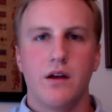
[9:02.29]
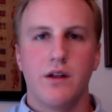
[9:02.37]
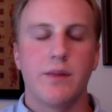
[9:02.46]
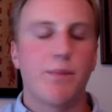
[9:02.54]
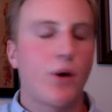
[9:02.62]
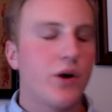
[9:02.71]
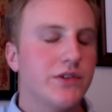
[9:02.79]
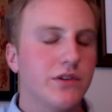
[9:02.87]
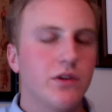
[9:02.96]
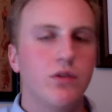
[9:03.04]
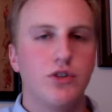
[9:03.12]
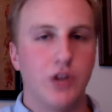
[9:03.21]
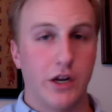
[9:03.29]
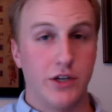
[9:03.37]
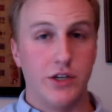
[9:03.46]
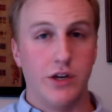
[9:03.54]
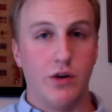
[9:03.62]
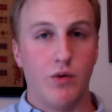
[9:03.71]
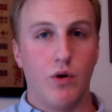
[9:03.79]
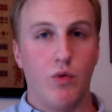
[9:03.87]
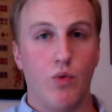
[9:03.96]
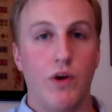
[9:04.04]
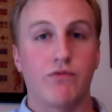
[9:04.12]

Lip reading: The person who judged you was